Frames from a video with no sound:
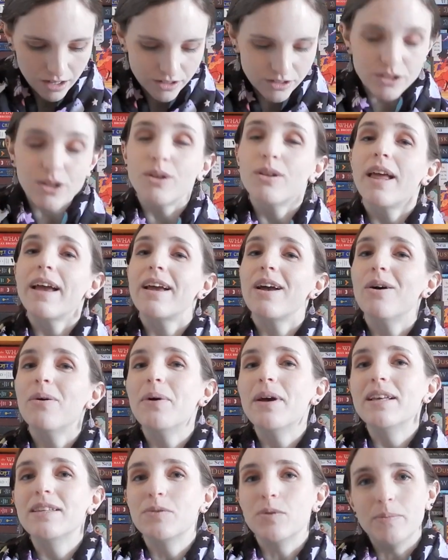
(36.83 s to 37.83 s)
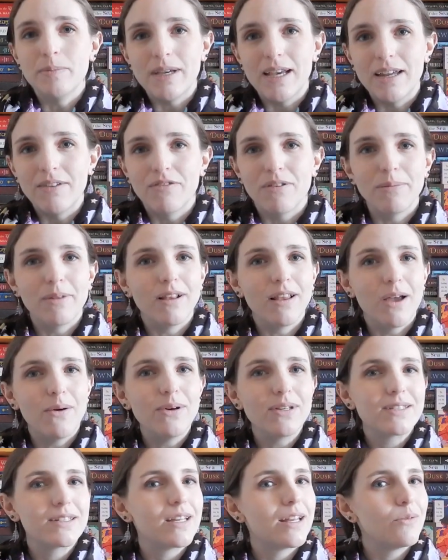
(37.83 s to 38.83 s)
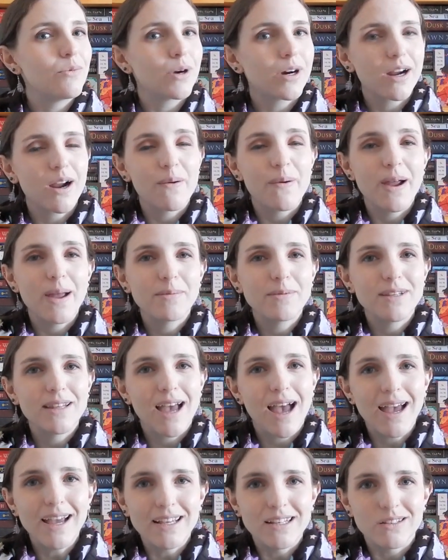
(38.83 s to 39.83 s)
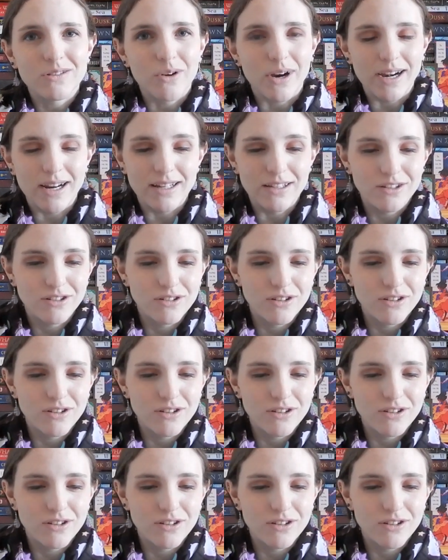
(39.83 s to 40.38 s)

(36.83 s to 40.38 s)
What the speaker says: So like always, we'll begin from the lowest and work our way up to the highest rated.